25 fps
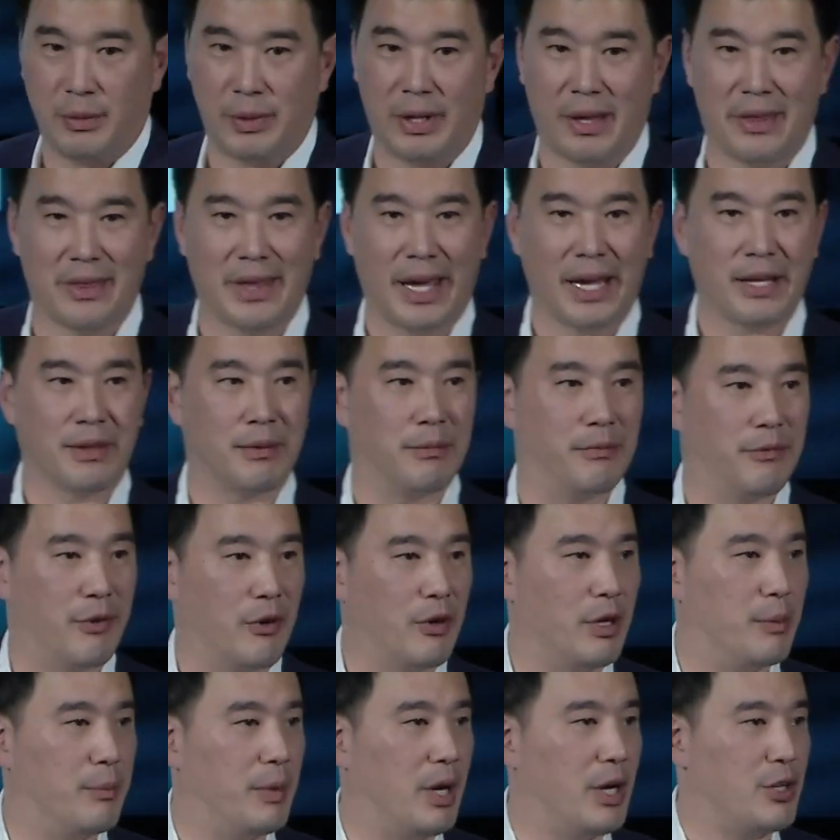I want to thank them
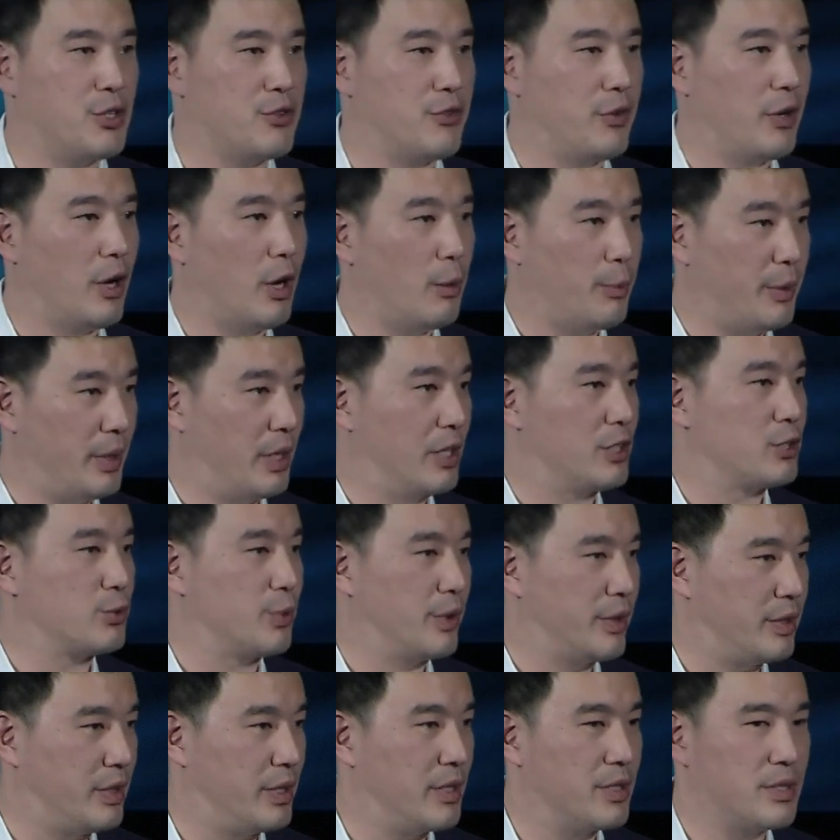very much for helping us
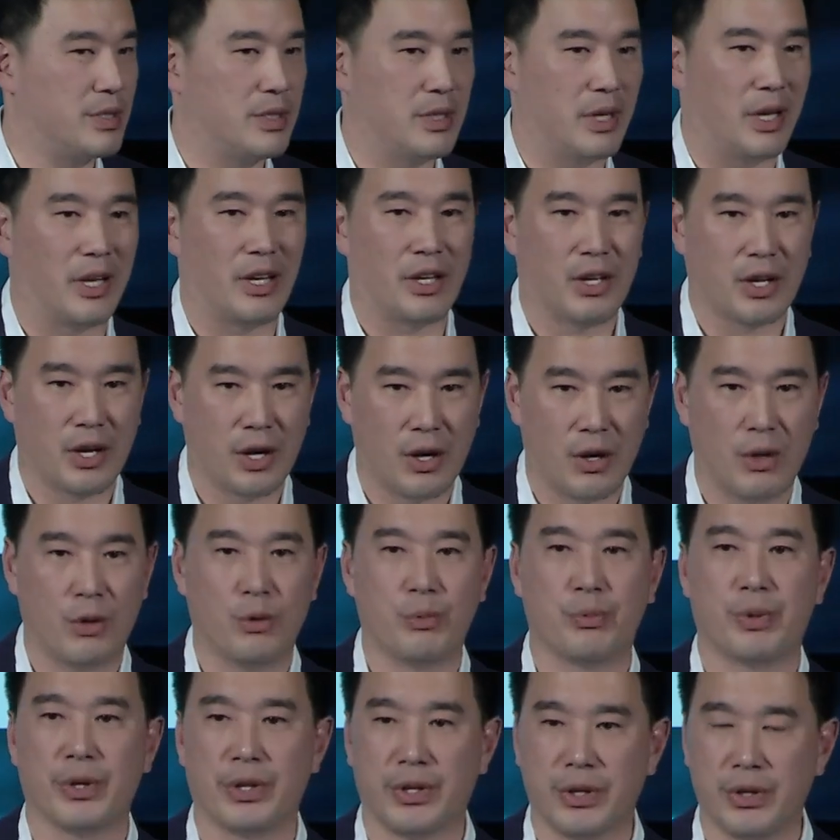with this and
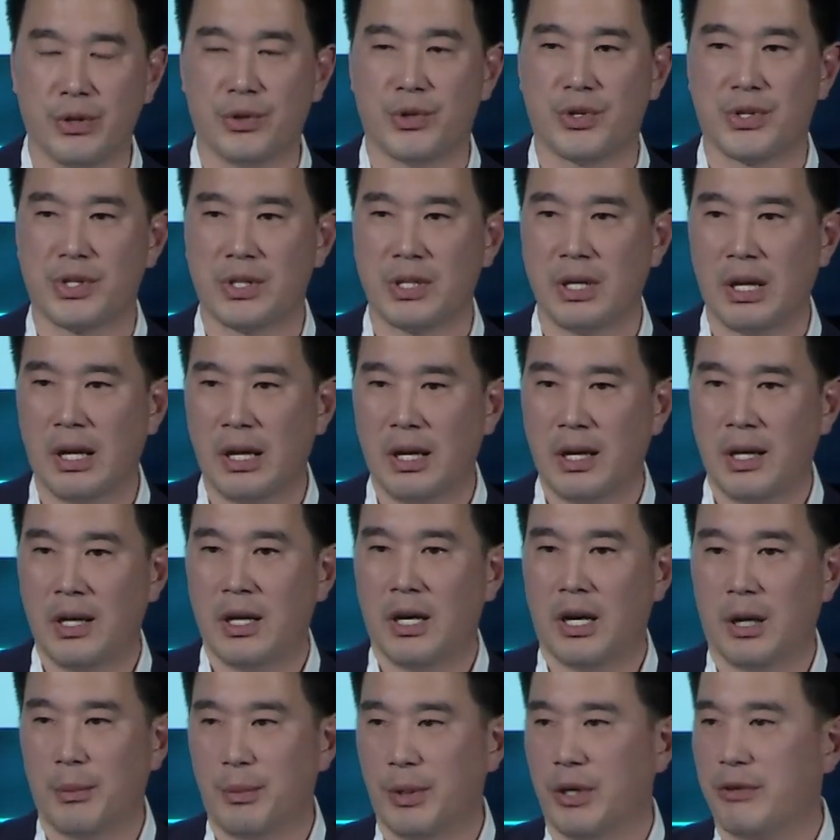co-produce
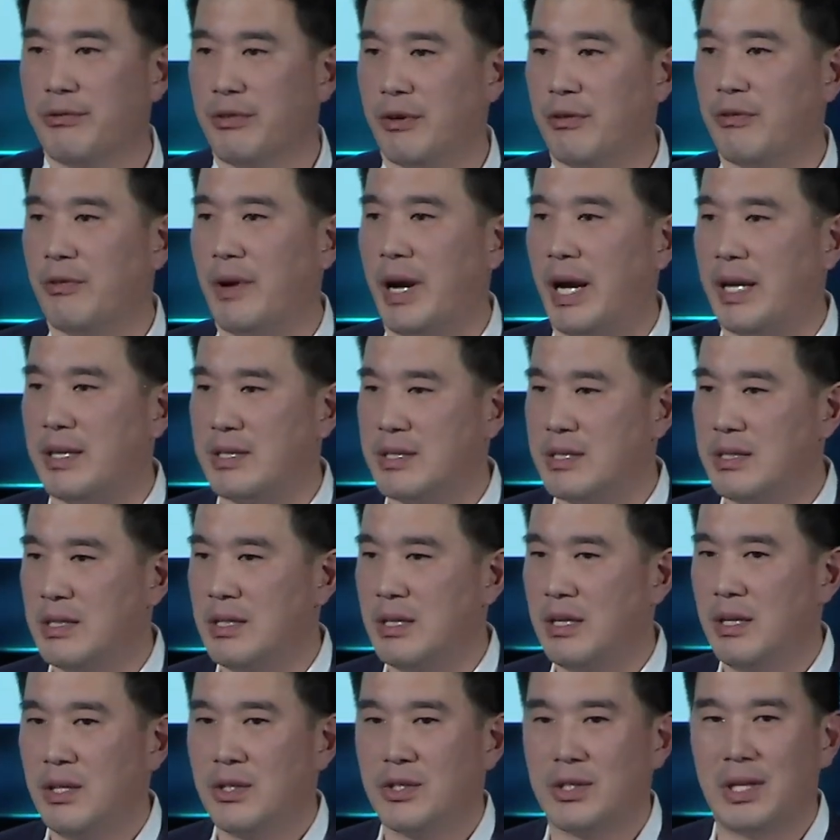a book for
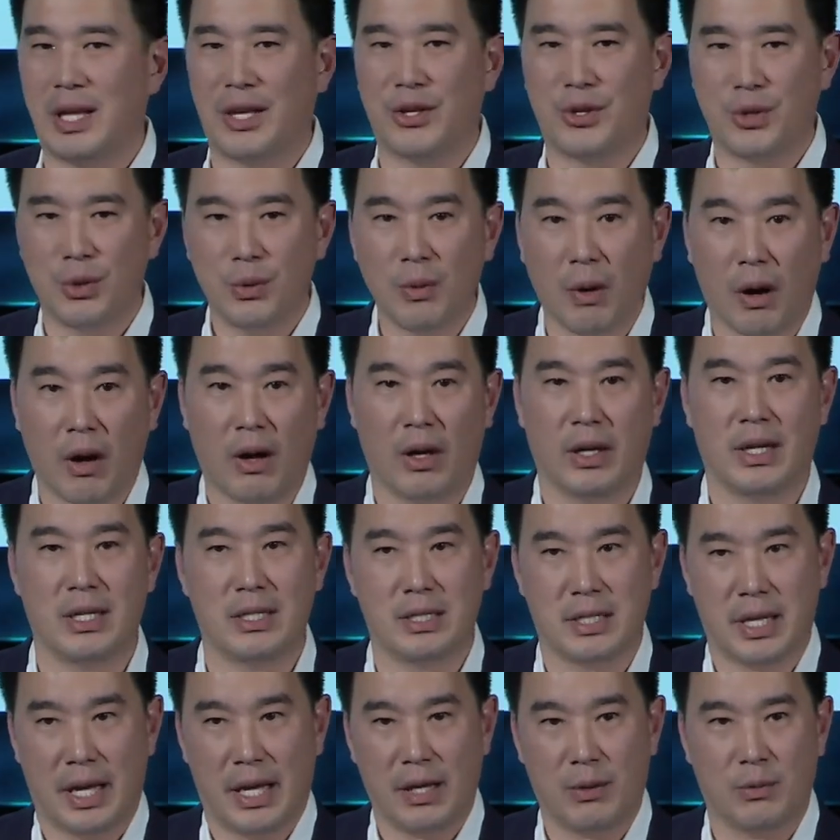France so that you all
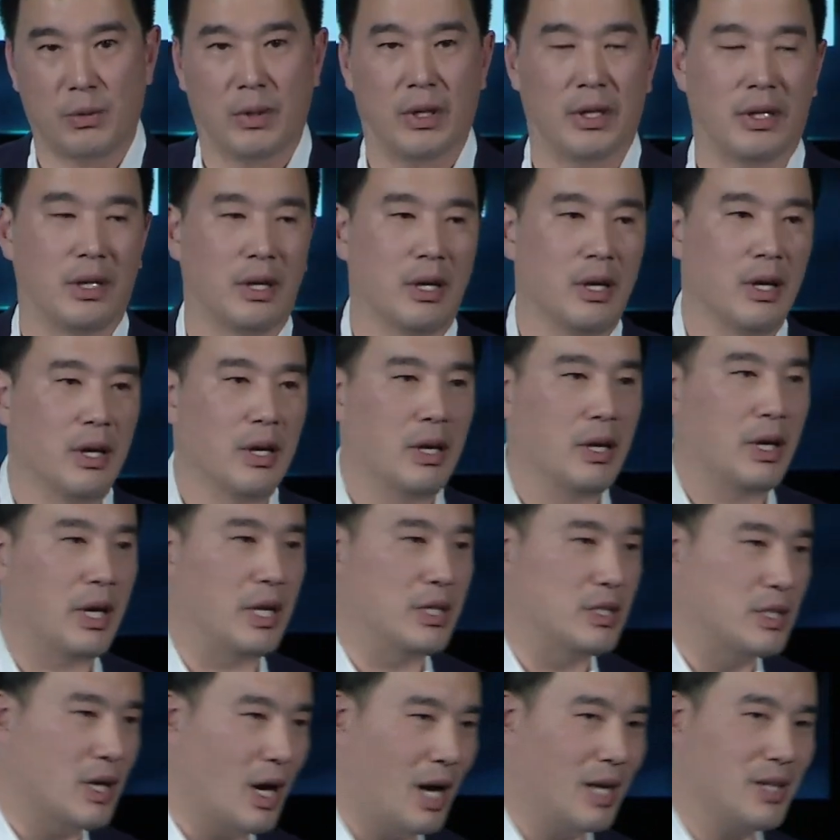can take one
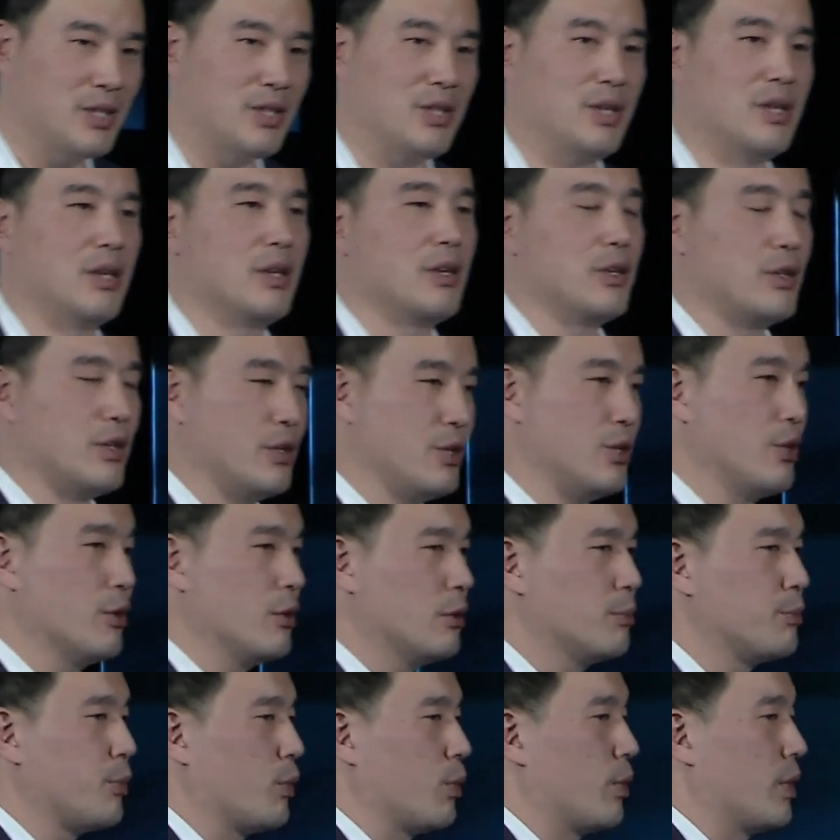and talk to, to
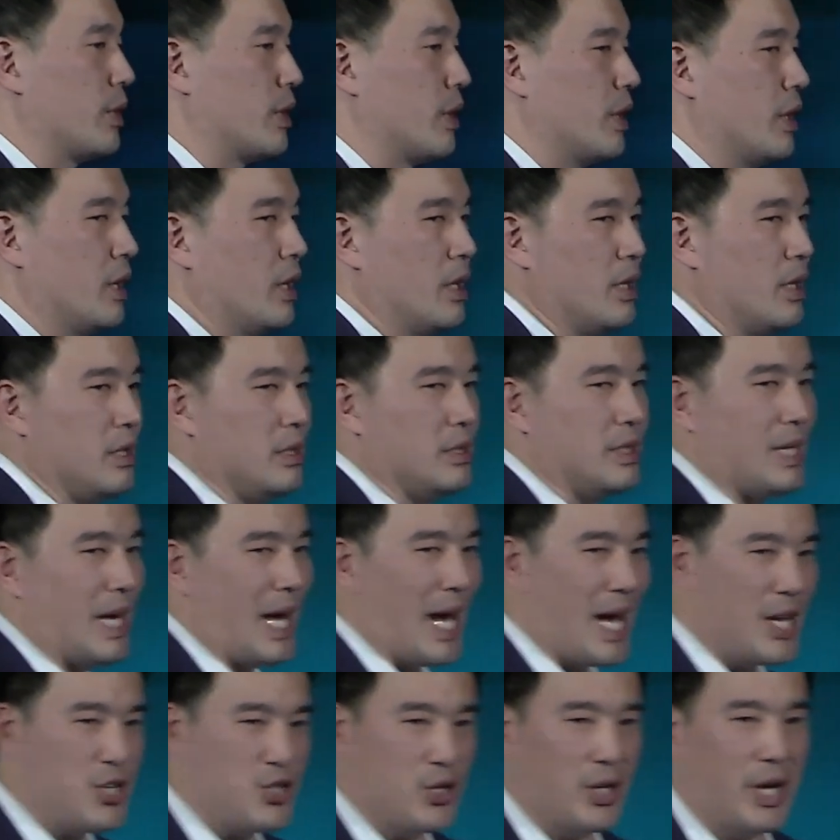your board to
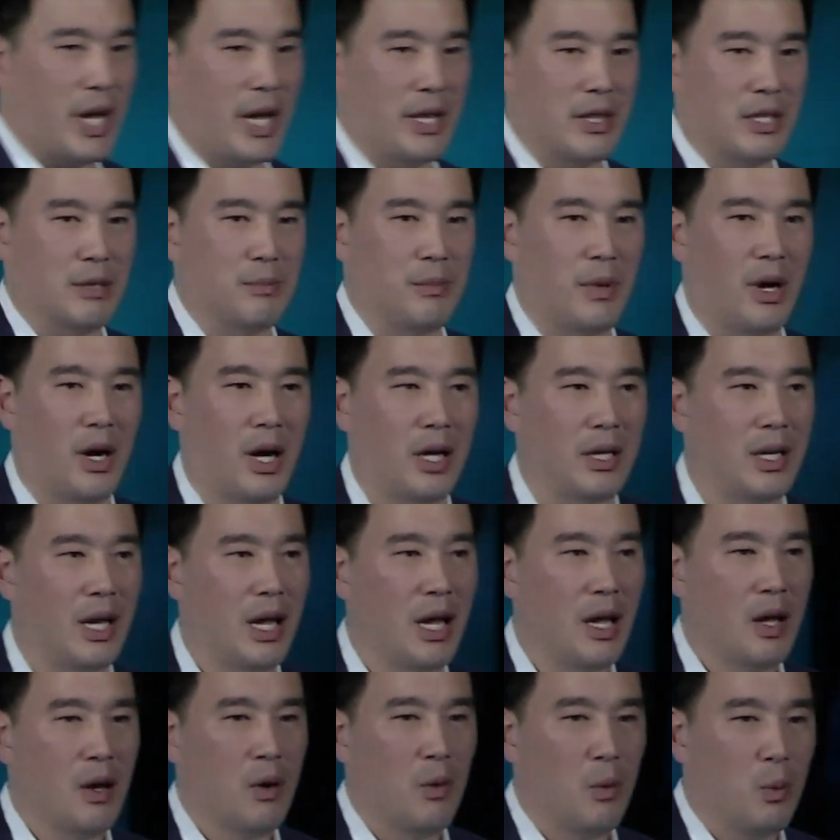educate them on
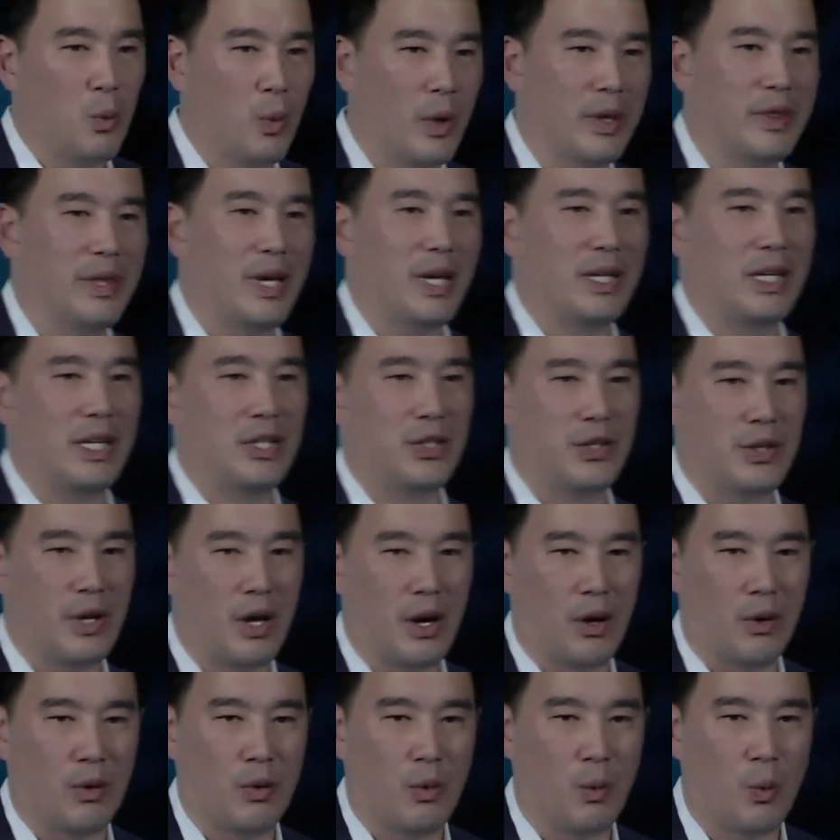what they need to
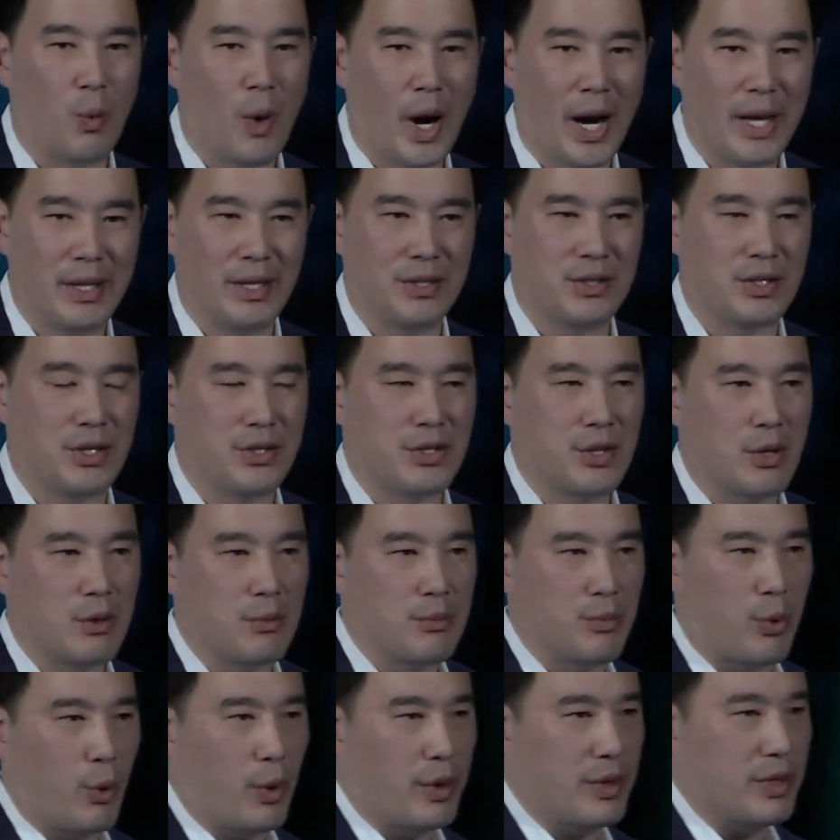know, why this is so
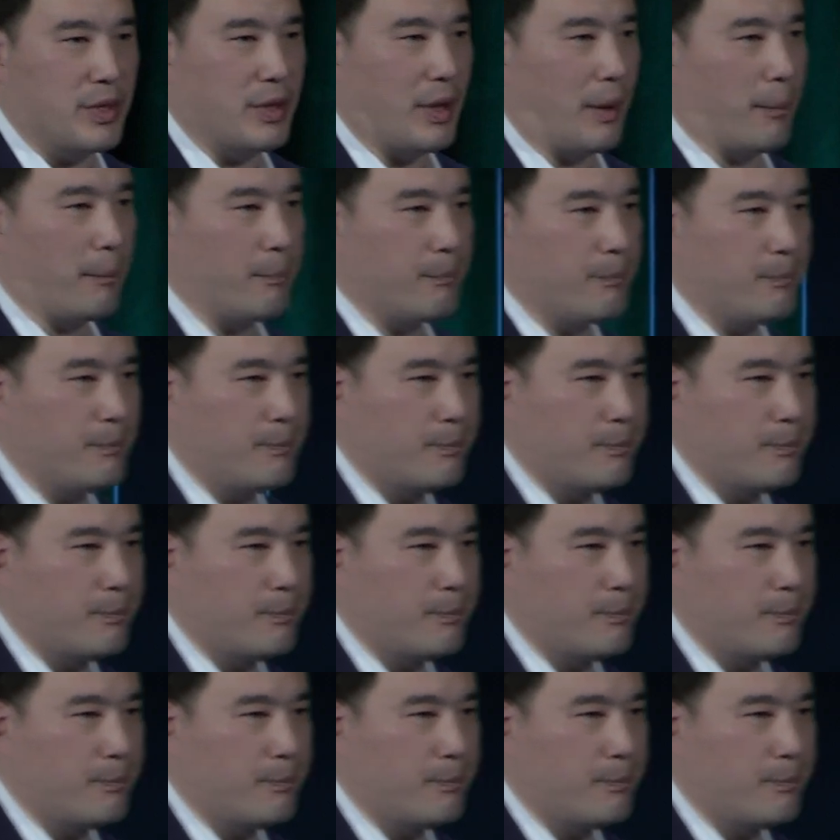important to them.